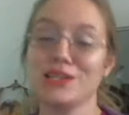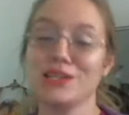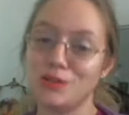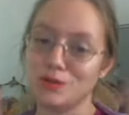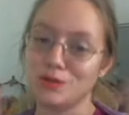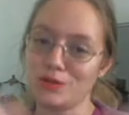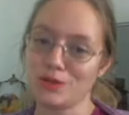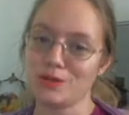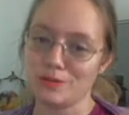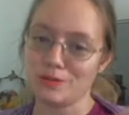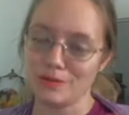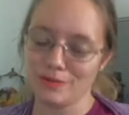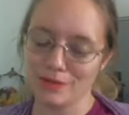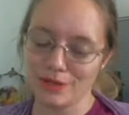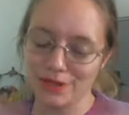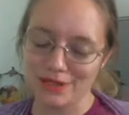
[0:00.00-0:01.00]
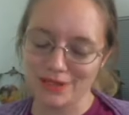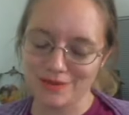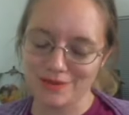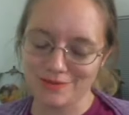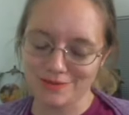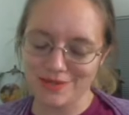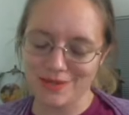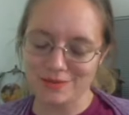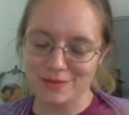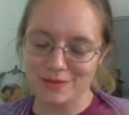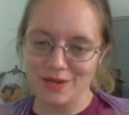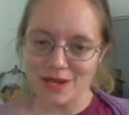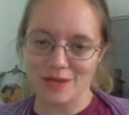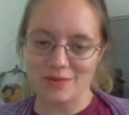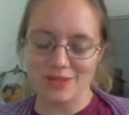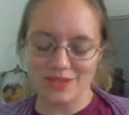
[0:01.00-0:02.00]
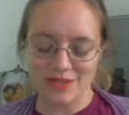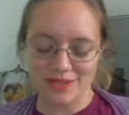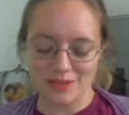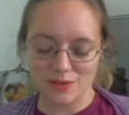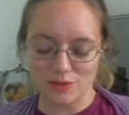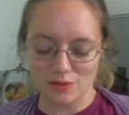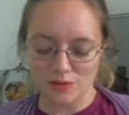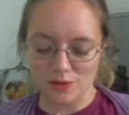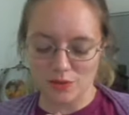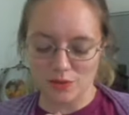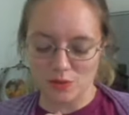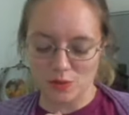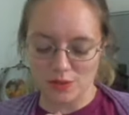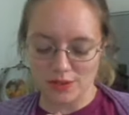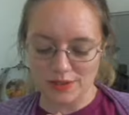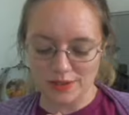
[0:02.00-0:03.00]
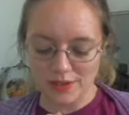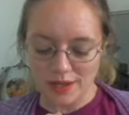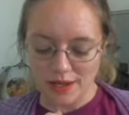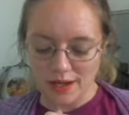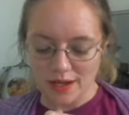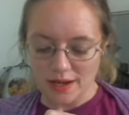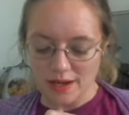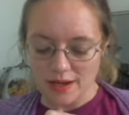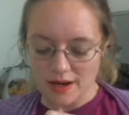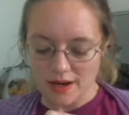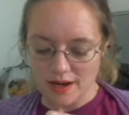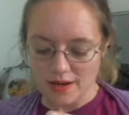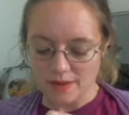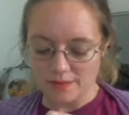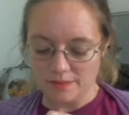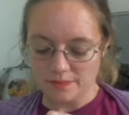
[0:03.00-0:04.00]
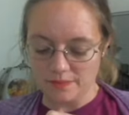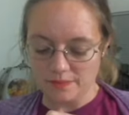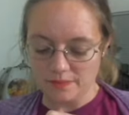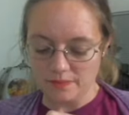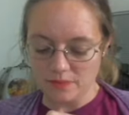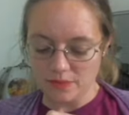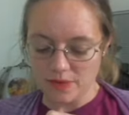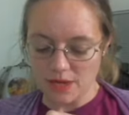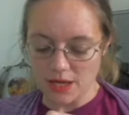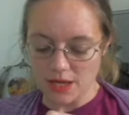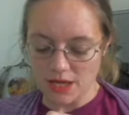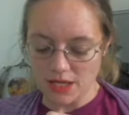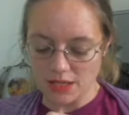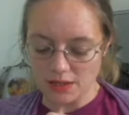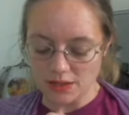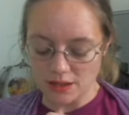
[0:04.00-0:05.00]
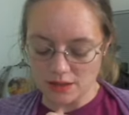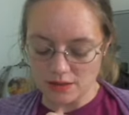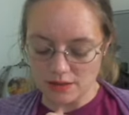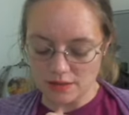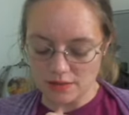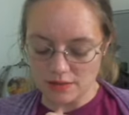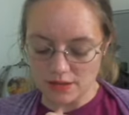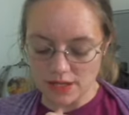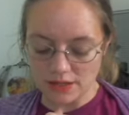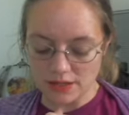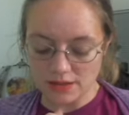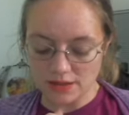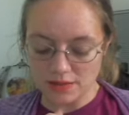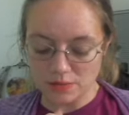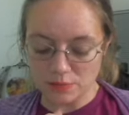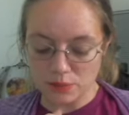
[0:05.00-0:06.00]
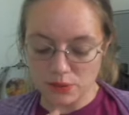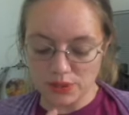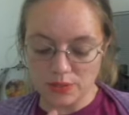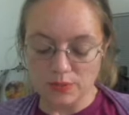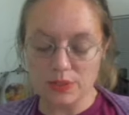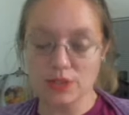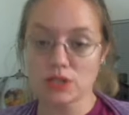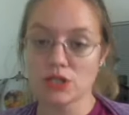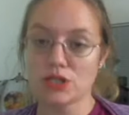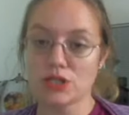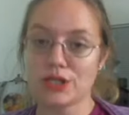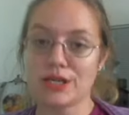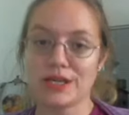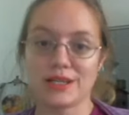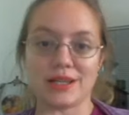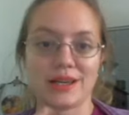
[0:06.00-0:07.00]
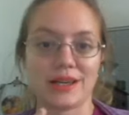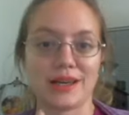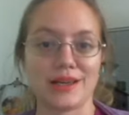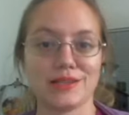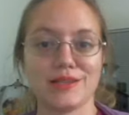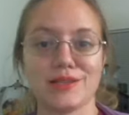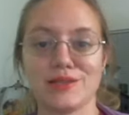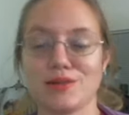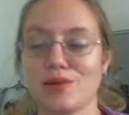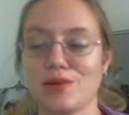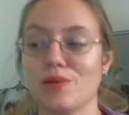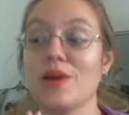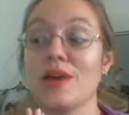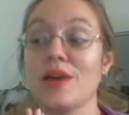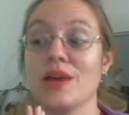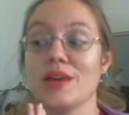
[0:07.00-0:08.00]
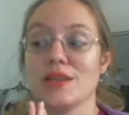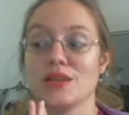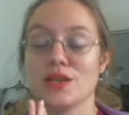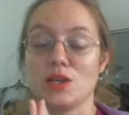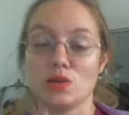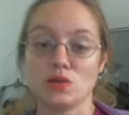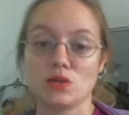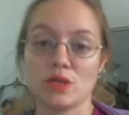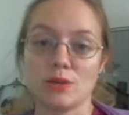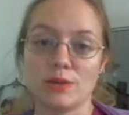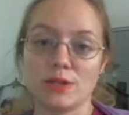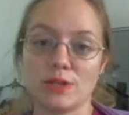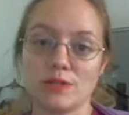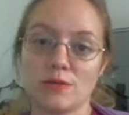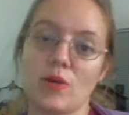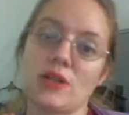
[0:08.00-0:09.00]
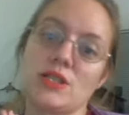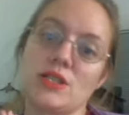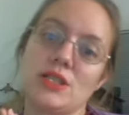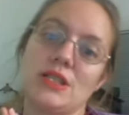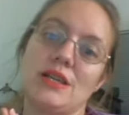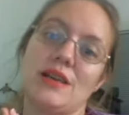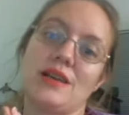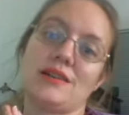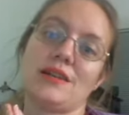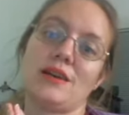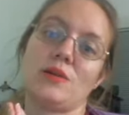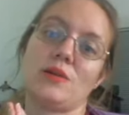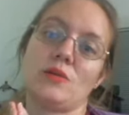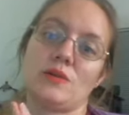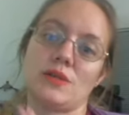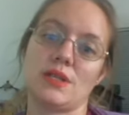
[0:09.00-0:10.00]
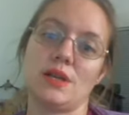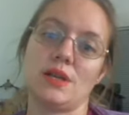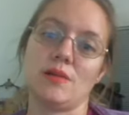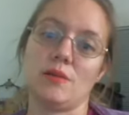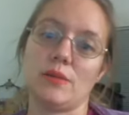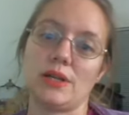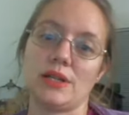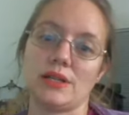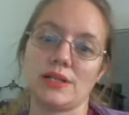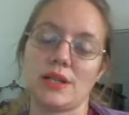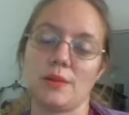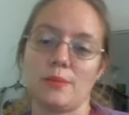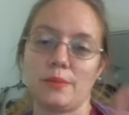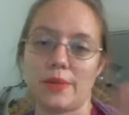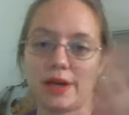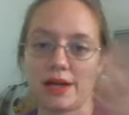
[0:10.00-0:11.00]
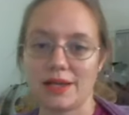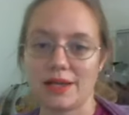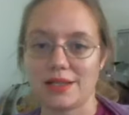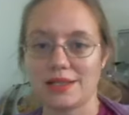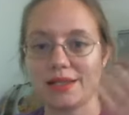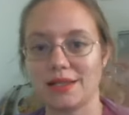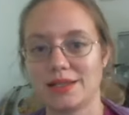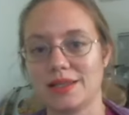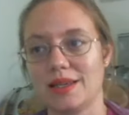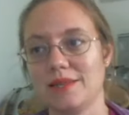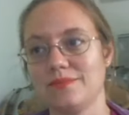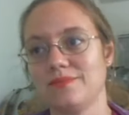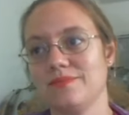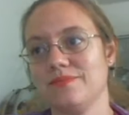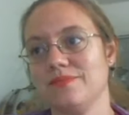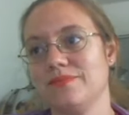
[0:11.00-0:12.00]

YouTube, you really, um, comments is your only choice. Um, and that's pretty much it, I guess. So, Thank you so much for watching, and I will see everybody next time. Bye, guys. Thanks again.